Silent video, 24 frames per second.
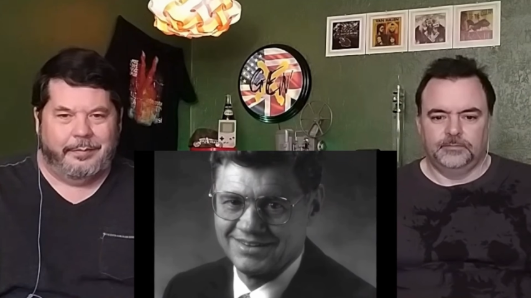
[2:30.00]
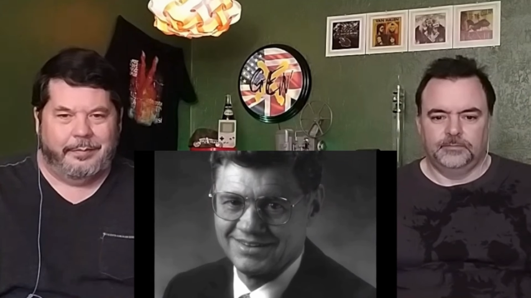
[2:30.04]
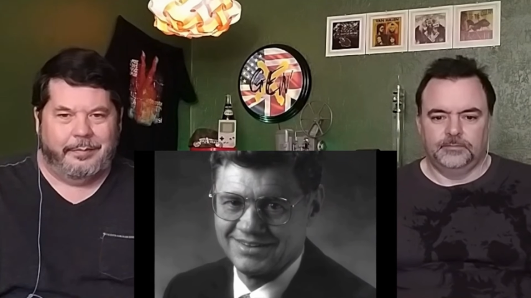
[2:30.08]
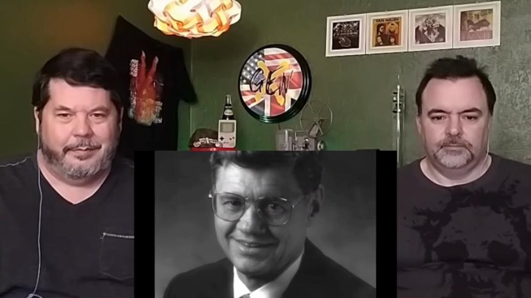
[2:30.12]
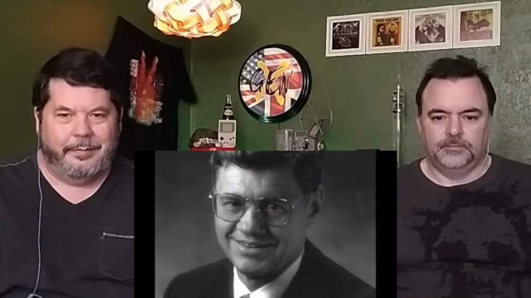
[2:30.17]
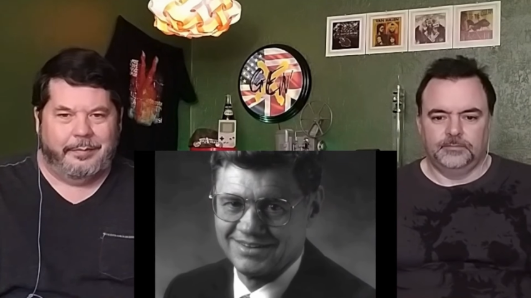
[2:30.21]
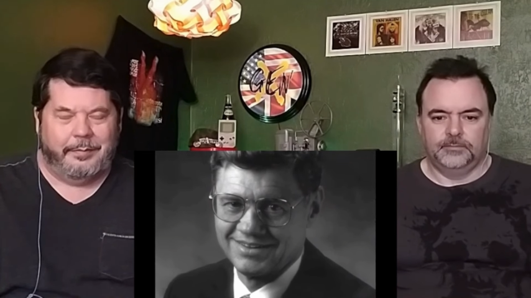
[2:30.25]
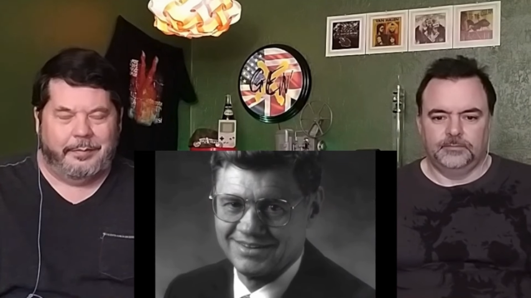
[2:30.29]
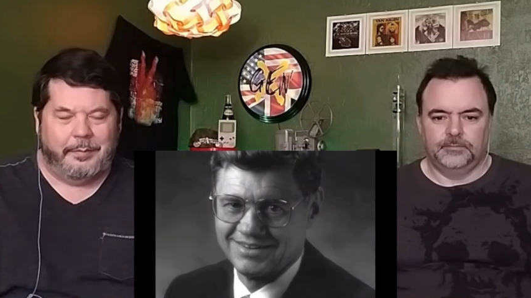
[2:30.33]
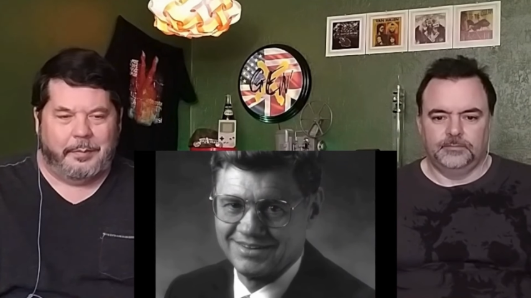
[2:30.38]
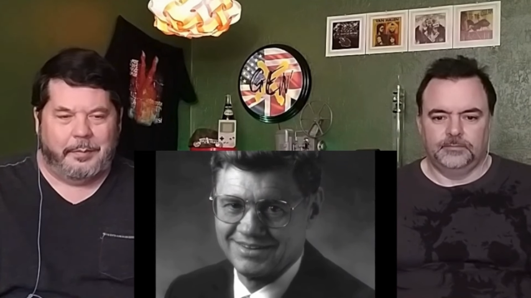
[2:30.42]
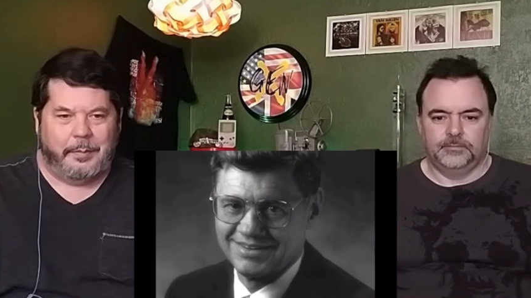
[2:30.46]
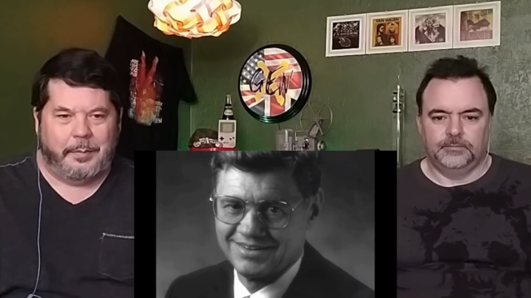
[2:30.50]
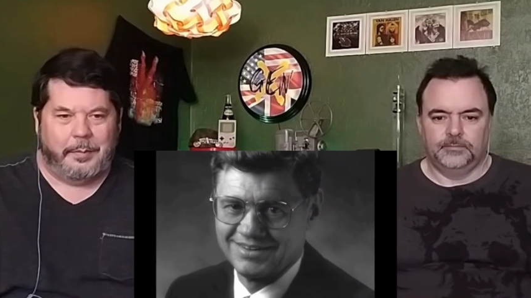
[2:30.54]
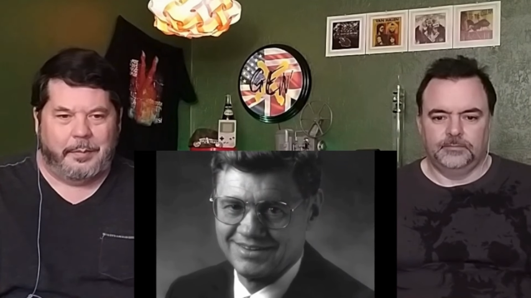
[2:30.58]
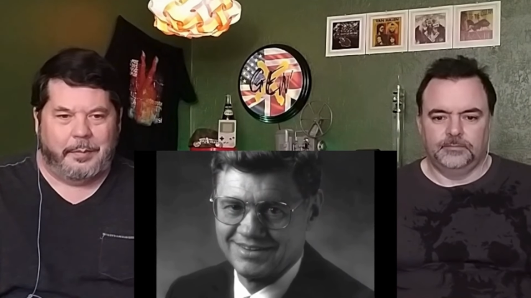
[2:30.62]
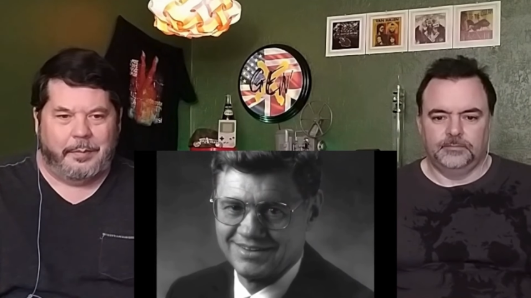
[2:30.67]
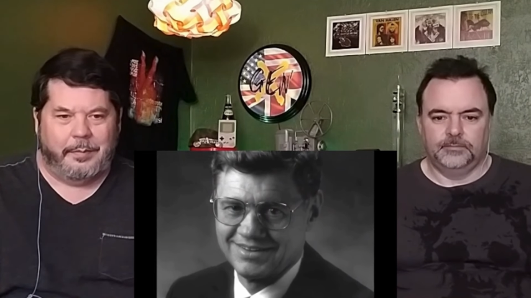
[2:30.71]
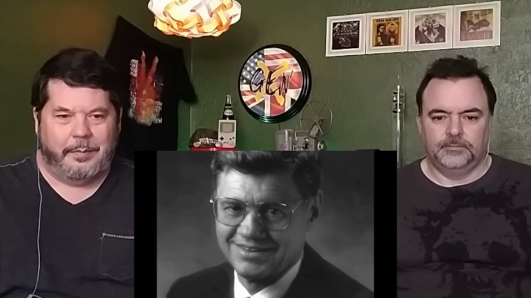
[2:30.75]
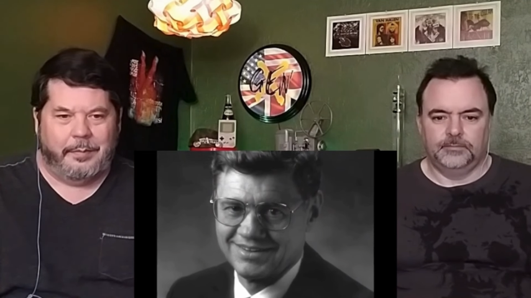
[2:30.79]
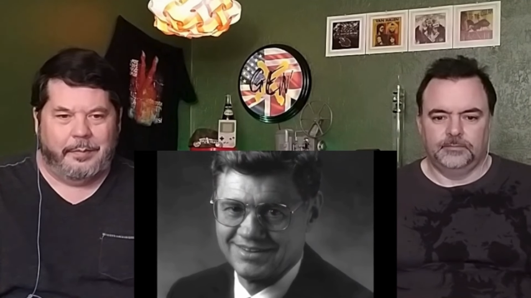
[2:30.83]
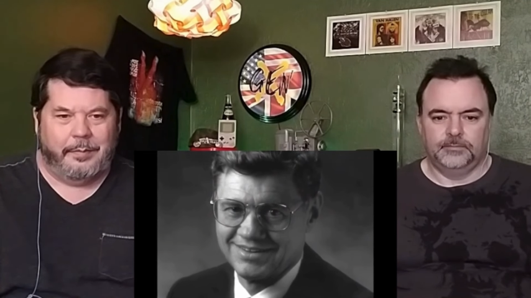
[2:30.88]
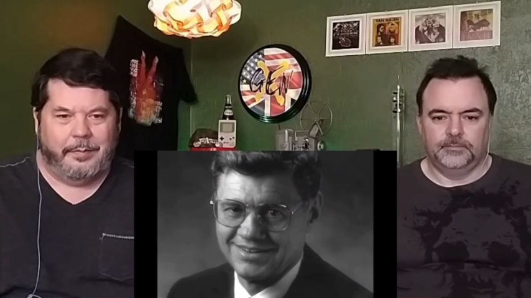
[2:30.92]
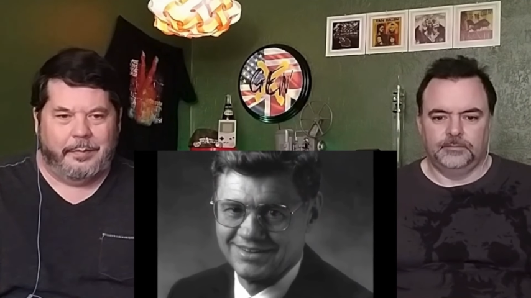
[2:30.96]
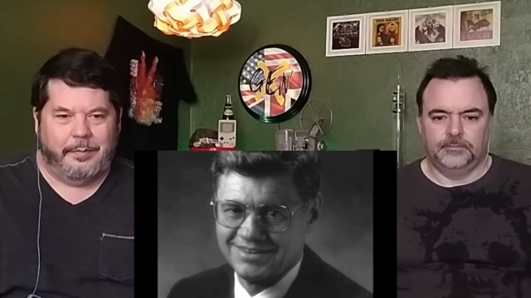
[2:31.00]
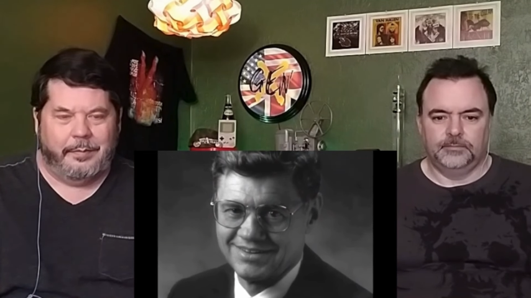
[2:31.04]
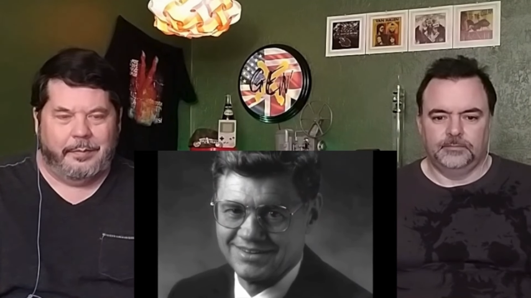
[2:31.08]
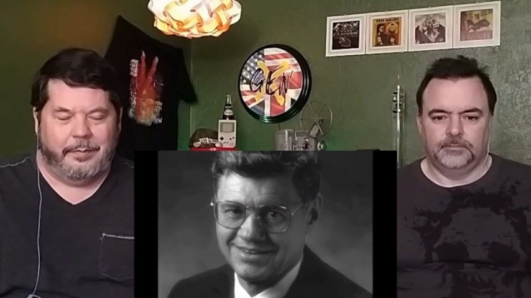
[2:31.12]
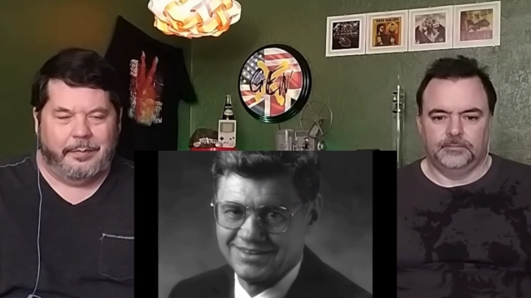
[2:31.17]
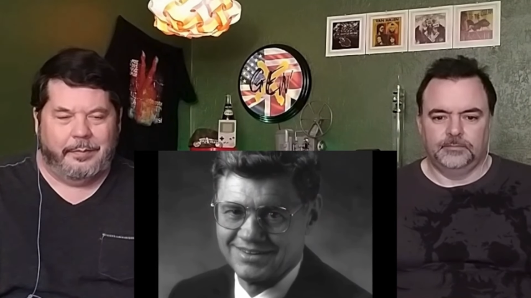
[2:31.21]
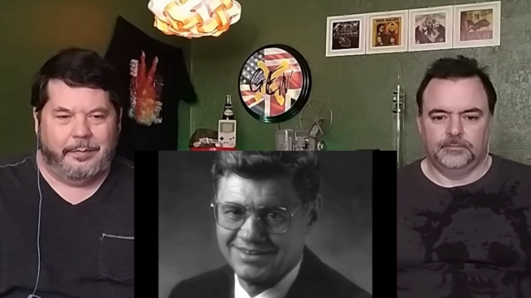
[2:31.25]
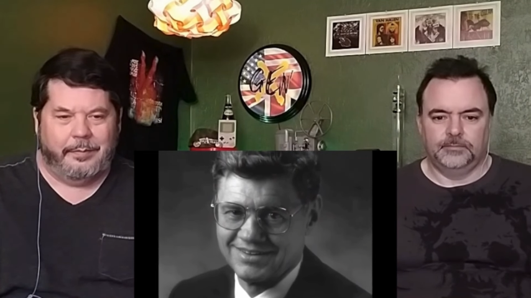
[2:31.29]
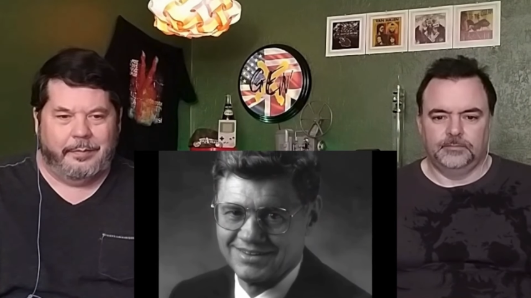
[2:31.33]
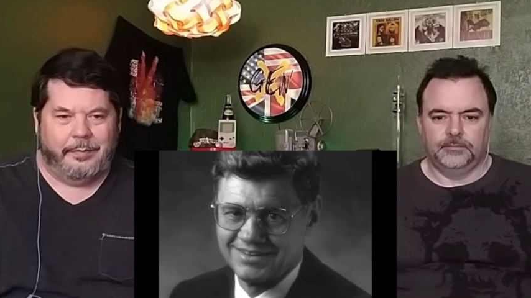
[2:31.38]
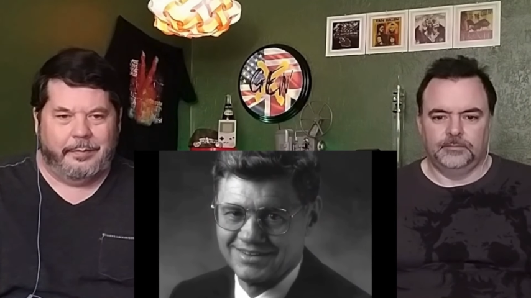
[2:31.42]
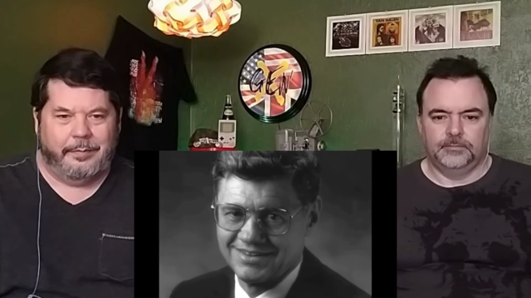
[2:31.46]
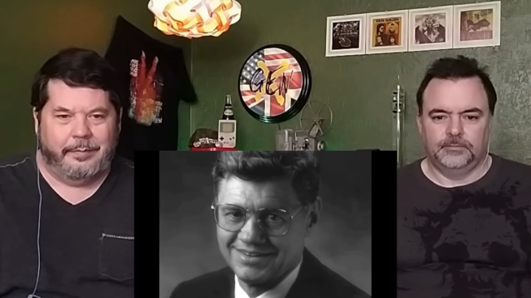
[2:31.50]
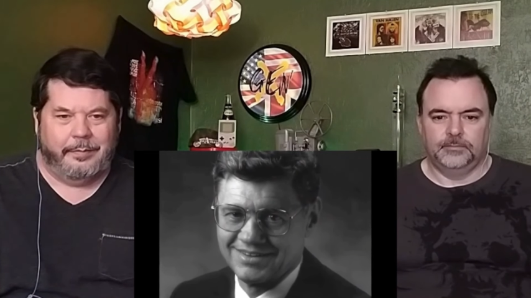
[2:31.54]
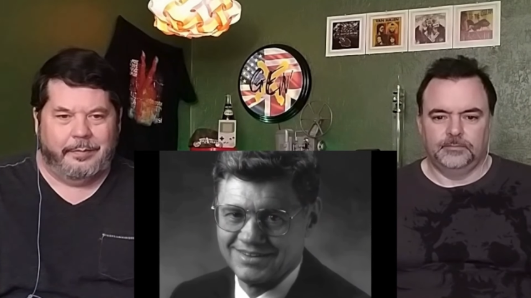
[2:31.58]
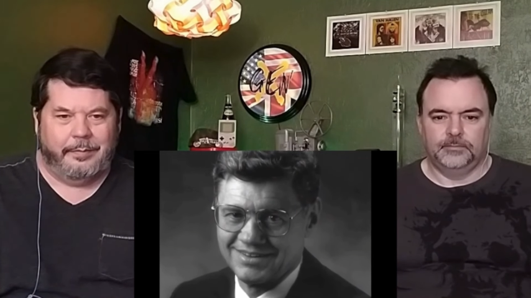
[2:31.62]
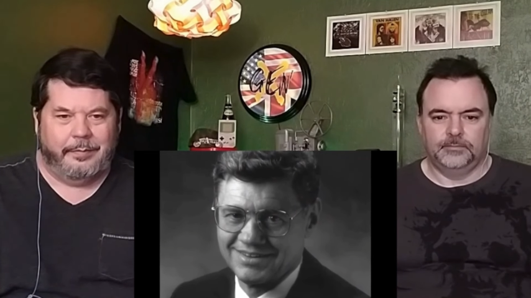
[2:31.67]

Nobody speaks.